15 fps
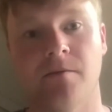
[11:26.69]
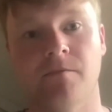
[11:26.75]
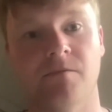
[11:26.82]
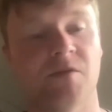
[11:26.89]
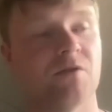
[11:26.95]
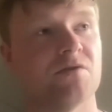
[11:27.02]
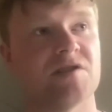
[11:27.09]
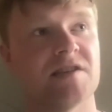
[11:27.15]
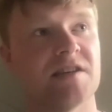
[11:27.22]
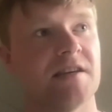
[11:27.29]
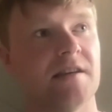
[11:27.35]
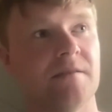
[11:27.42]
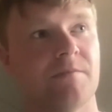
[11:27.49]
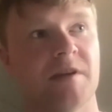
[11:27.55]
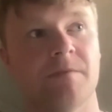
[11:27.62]
You
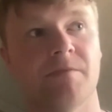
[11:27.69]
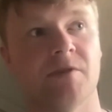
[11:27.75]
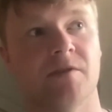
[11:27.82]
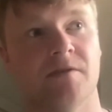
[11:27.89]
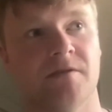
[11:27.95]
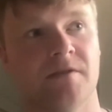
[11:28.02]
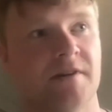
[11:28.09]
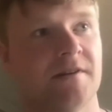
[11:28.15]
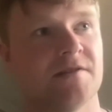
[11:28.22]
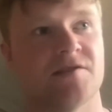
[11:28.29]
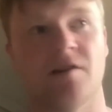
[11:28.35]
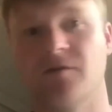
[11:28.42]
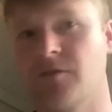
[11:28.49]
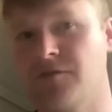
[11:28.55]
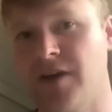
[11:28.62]
see people,
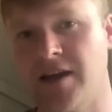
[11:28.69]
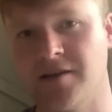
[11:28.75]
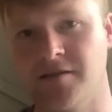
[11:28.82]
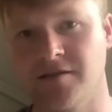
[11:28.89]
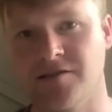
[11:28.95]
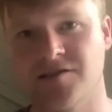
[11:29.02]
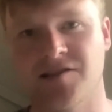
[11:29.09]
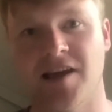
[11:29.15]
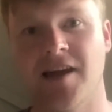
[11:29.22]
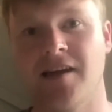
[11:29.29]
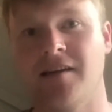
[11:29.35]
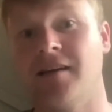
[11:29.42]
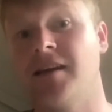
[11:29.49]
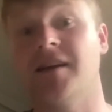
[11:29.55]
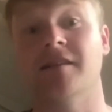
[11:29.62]
software vendors
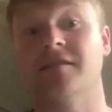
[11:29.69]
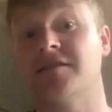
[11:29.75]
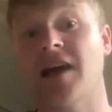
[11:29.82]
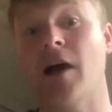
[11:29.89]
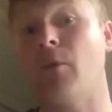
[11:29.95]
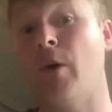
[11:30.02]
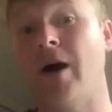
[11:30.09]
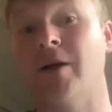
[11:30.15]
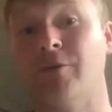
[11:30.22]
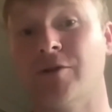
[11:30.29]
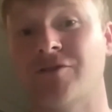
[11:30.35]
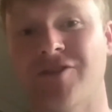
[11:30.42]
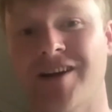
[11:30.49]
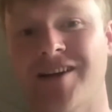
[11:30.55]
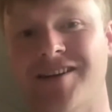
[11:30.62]
saying, here's how I would
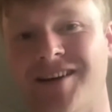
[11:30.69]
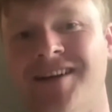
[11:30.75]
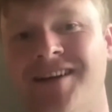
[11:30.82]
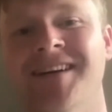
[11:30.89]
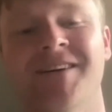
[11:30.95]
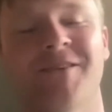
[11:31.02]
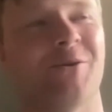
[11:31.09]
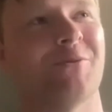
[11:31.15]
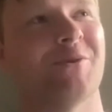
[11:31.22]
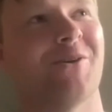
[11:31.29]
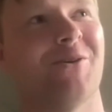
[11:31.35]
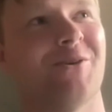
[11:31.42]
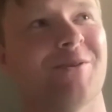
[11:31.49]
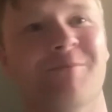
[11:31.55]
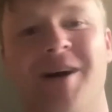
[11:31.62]
create what we
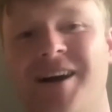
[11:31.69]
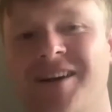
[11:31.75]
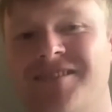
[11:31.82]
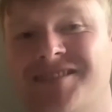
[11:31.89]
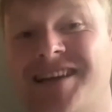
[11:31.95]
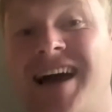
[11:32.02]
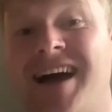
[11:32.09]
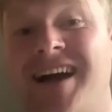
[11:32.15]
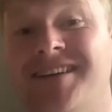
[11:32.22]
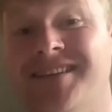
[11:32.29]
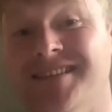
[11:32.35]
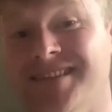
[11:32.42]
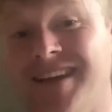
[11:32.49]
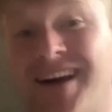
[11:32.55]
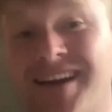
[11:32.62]
call MITRE
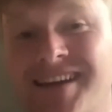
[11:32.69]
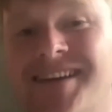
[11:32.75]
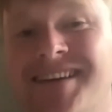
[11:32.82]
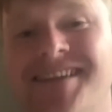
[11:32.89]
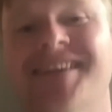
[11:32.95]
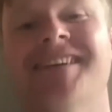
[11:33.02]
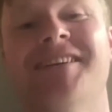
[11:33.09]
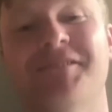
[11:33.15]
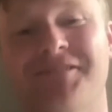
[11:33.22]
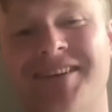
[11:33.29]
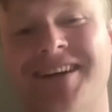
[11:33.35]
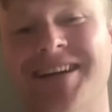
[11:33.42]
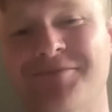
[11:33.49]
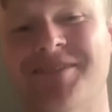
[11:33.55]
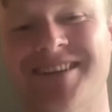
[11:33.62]
ATT&CK
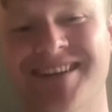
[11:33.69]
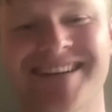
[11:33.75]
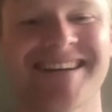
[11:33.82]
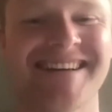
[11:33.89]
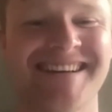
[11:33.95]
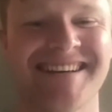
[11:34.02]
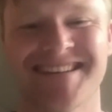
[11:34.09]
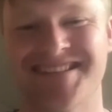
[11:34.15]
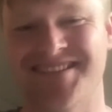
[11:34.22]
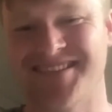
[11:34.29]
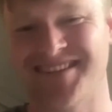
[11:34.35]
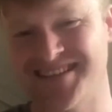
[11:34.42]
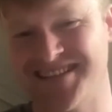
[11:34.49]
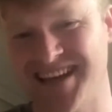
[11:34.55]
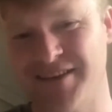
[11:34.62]
framework. So
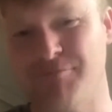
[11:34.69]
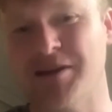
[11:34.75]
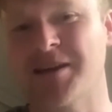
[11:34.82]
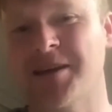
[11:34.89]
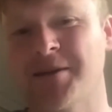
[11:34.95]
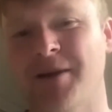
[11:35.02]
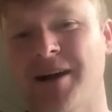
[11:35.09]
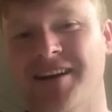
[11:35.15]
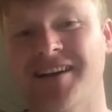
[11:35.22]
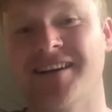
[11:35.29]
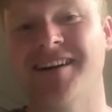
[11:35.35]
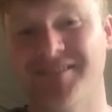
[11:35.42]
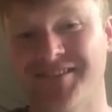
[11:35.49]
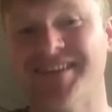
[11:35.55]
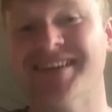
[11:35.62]
they're piggybacking
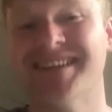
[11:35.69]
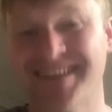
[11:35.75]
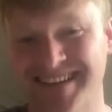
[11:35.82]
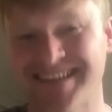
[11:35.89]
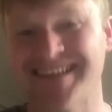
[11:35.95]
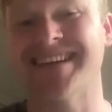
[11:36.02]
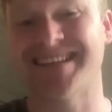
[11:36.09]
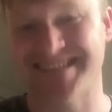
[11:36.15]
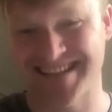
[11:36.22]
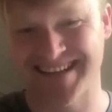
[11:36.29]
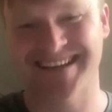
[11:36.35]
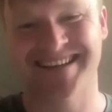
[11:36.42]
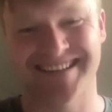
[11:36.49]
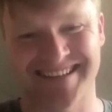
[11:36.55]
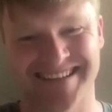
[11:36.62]
off it.
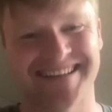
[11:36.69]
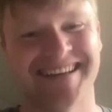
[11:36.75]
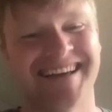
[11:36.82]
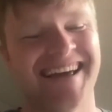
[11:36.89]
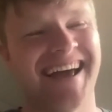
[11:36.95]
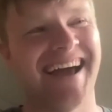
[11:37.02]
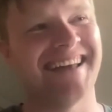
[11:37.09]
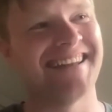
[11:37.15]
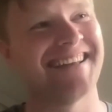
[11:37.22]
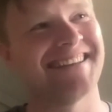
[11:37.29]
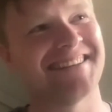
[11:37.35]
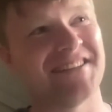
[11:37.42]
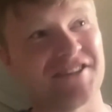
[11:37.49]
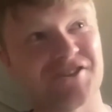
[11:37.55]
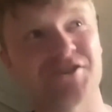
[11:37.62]
Exactly. And
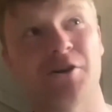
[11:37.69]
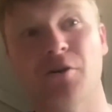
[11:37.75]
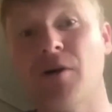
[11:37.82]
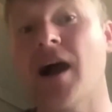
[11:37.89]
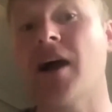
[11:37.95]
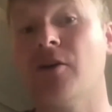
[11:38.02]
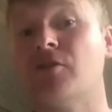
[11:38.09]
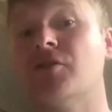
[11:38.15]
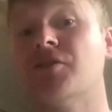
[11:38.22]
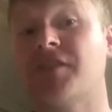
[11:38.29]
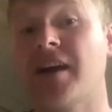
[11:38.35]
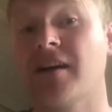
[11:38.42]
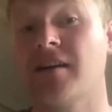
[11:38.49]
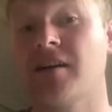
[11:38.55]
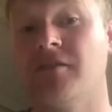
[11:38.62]
then to show how good
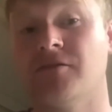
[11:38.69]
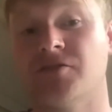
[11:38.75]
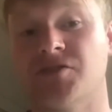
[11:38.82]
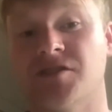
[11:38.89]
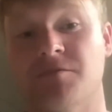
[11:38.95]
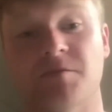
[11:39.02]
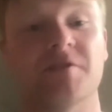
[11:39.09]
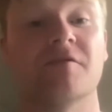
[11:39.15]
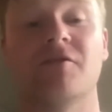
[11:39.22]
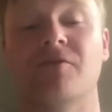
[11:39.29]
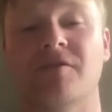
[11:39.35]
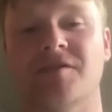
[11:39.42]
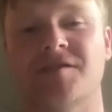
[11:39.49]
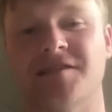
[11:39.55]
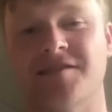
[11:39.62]
their coverage is. But of
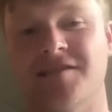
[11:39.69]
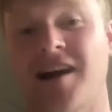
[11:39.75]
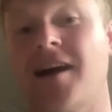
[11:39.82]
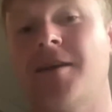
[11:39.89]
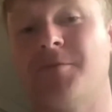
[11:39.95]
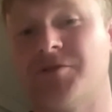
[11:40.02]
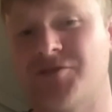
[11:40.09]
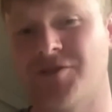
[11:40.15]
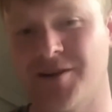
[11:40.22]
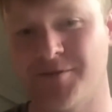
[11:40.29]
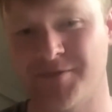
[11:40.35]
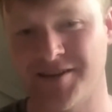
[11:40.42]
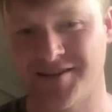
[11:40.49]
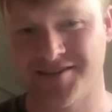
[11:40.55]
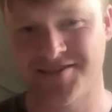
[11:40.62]
course, it's arbitrary
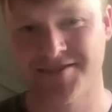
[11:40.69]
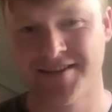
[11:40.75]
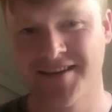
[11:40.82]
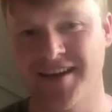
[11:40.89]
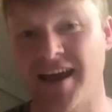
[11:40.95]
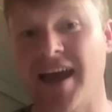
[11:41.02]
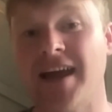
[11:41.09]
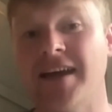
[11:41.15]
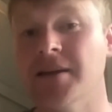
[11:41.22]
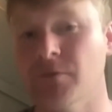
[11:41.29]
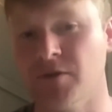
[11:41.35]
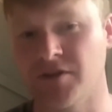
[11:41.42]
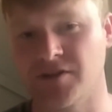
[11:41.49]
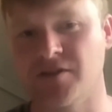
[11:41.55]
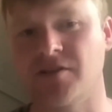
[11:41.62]
because
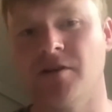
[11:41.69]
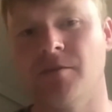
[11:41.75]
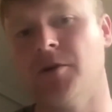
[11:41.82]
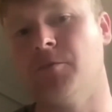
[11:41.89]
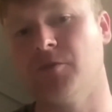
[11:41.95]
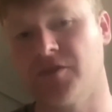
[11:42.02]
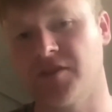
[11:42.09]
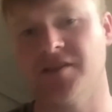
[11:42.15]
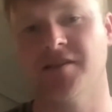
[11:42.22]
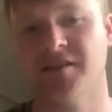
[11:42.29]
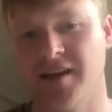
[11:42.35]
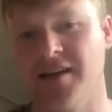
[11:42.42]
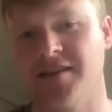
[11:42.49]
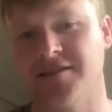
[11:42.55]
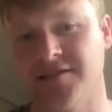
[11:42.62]
anyone could come up with a
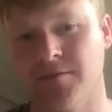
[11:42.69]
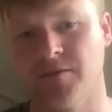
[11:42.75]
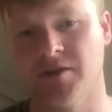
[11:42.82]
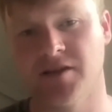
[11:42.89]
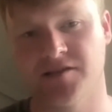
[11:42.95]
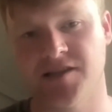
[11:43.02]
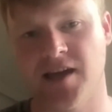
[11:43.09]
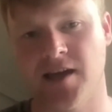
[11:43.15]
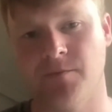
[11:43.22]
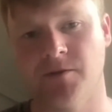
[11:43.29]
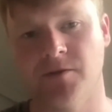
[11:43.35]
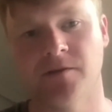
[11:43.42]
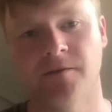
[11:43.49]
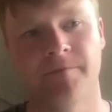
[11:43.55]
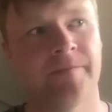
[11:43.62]
similar
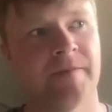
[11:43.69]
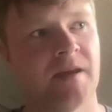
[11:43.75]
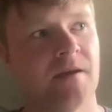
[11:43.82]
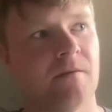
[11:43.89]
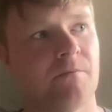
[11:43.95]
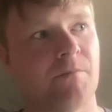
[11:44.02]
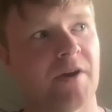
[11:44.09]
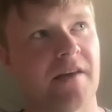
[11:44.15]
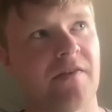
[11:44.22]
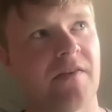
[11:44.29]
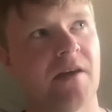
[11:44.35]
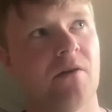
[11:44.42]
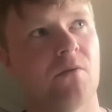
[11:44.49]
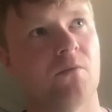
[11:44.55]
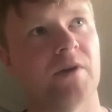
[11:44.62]
table. But I
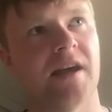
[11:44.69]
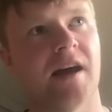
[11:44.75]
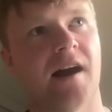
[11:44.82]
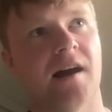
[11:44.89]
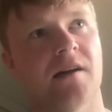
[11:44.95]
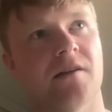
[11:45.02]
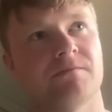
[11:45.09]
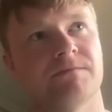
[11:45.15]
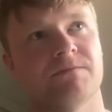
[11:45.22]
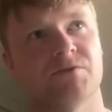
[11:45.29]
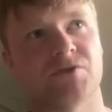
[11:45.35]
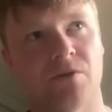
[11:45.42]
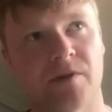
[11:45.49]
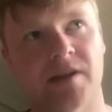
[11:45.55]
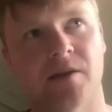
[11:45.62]
think we are
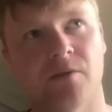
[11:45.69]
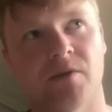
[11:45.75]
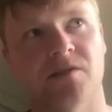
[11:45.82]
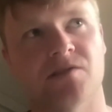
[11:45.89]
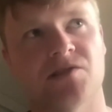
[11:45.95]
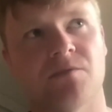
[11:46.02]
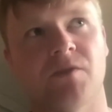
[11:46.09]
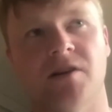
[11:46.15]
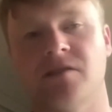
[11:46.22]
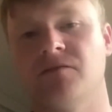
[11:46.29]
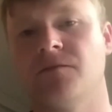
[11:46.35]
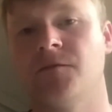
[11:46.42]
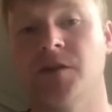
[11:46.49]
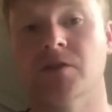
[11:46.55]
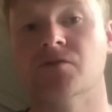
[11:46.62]
showing that we're somewhat
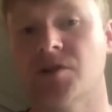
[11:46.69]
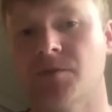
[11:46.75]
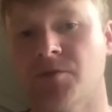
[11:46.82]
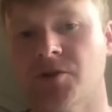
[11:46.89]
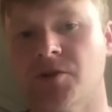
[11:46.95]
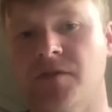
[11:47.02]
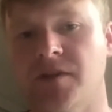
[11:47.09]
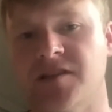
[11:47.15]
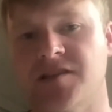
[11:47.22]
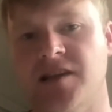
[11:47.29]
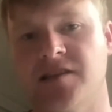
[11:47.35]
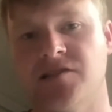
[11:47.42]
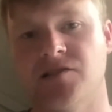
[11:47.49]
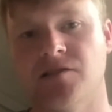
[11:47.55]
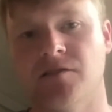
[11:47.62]
future-proof in the
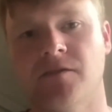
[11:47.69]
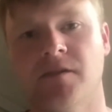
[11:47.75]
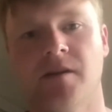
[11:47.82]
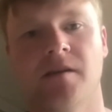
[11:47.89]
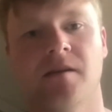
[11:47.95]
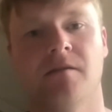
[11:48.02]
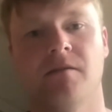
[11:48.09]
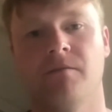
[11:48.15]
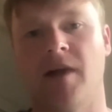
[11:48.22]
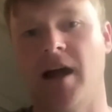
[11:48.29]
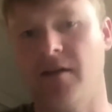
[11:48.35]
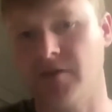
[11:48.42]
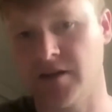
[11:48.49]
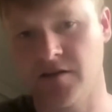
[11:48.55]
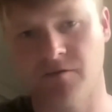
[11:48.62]
sense of
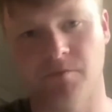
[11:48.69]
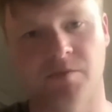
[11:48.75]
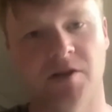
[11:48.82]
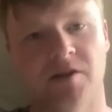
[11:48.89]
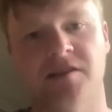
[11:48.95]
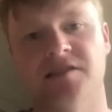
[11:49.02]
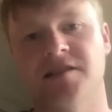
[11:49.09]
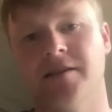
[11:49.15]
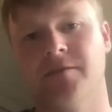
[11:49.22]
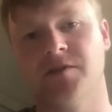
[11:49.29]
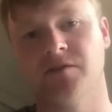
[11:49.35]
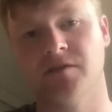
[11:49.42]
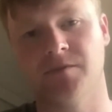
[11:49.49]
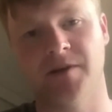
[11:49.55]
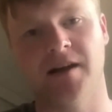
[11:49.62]
having different plugins, like we
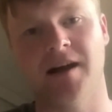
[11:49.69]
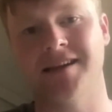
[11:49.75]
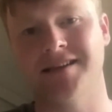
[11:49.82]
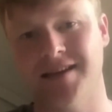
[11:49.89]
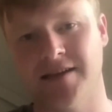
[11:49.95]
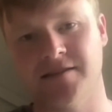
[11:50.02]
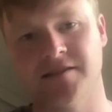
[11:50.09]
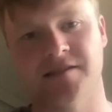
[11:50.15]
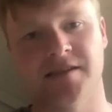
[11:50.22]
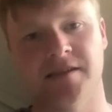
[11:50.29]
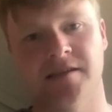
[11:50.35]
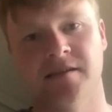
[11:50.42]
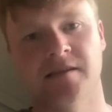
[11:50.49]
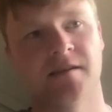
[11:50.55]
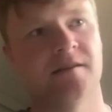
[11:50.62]
talk about
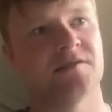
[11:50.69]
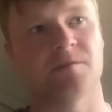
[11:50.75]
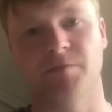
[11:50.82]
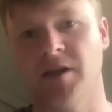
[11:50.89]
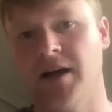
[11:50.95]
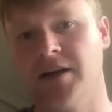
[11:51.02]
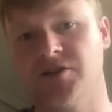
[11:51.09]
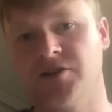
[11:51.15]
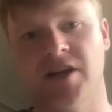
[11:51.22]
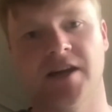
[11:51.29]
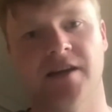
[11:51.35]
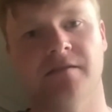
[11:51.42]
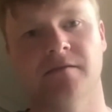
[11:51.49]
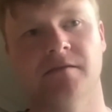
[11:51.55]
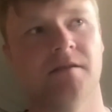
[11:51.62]
identity, supply
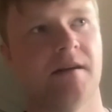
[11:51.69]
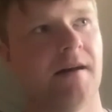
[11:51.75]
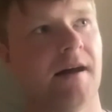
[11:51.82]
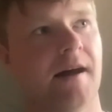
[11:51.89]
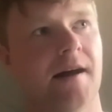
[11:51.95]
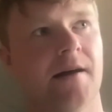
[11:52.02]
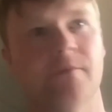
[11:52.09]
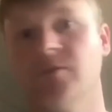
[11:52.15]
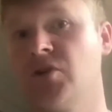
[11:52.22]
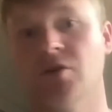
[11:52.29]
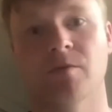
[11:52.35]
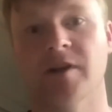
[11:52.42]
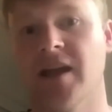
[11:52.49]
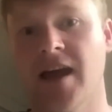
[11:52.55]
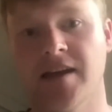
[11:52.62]
chain,
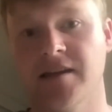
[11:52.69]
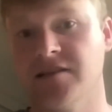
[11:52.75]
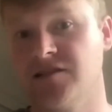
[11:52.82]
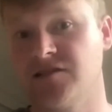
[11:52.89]
Kubernetes.